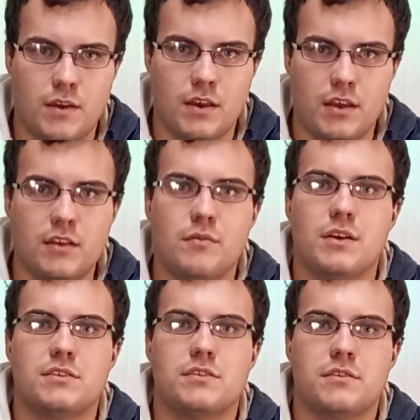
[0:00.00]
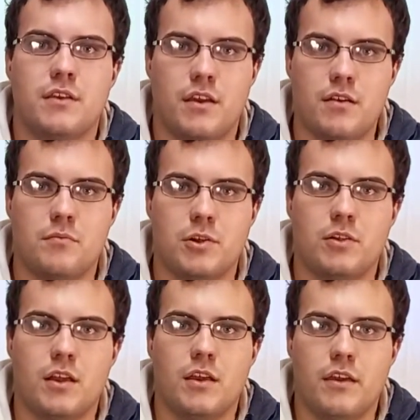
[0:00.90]
and it was terrible.
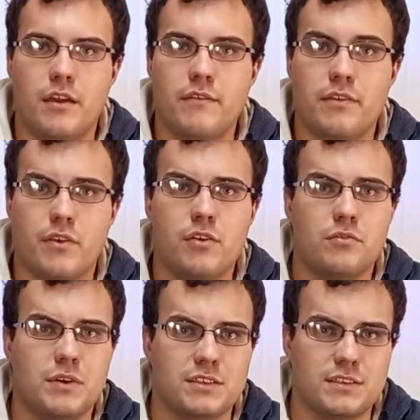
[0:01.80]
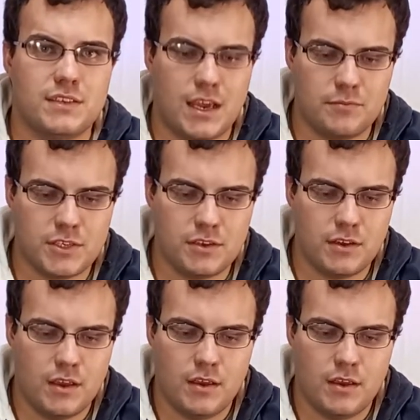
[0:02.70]
Even though it was a Samsung,